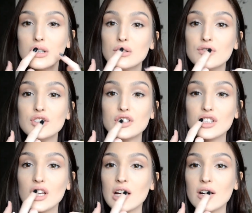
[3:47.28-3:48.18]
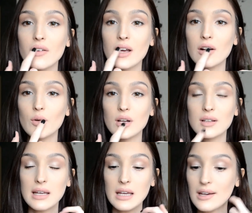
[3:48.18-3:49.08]
this area right
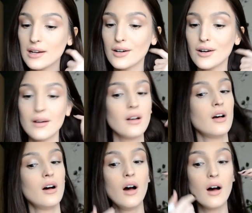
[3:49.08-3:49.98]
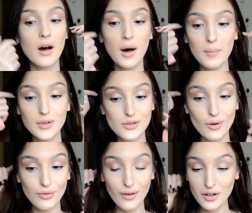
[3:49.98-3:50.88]
here. But so
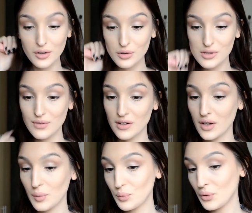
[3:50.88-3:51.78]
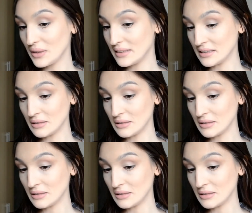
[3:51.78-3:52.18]
far it looks very pretty.